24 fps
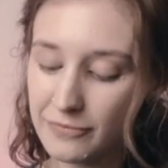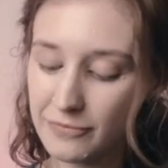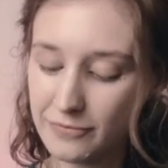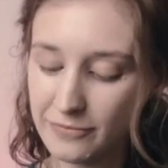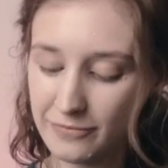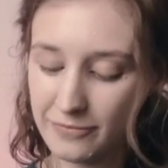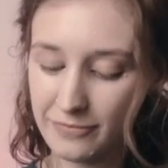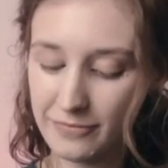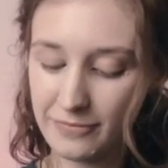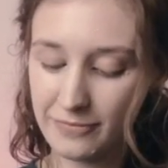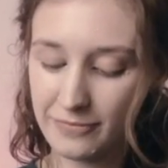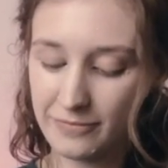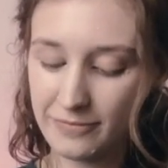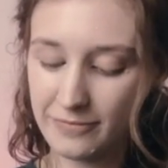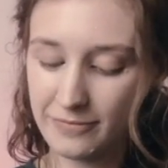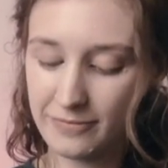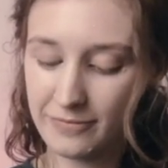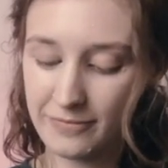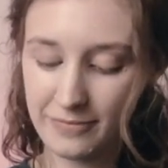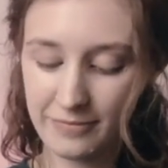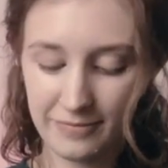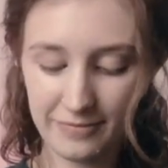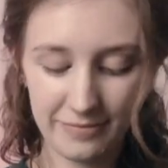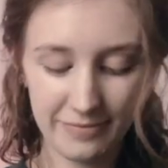
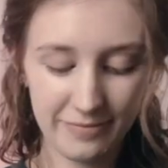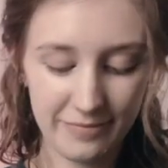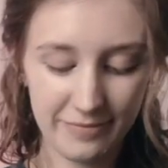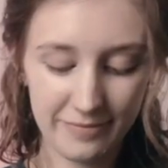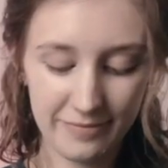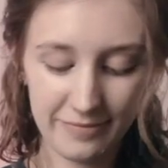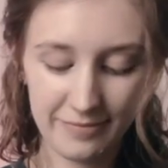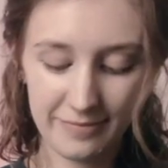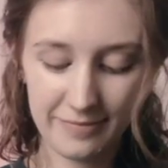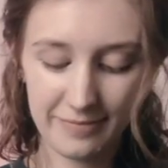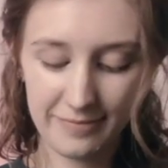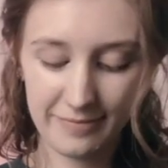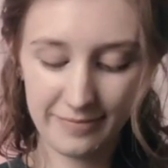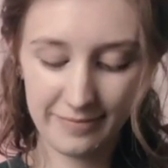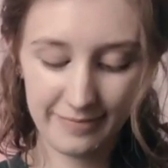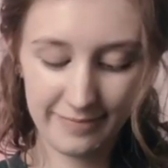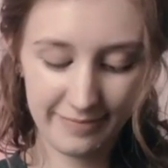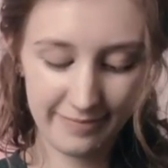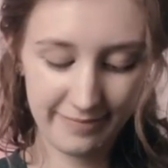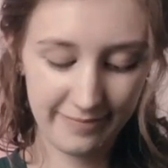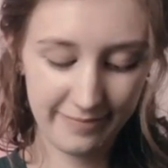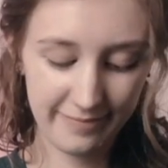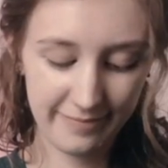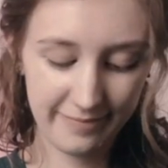
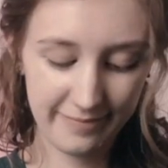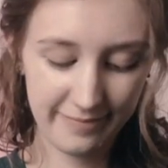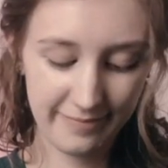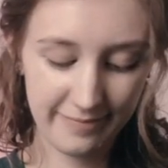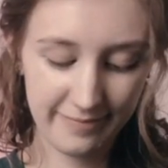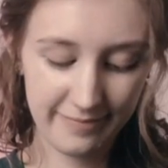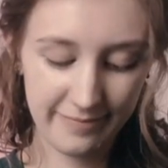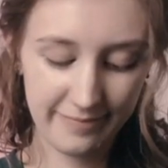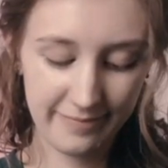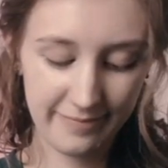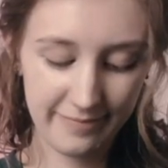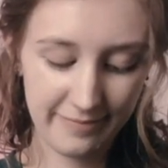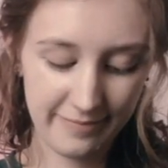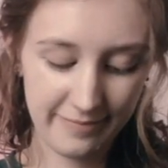The person shown says nothing.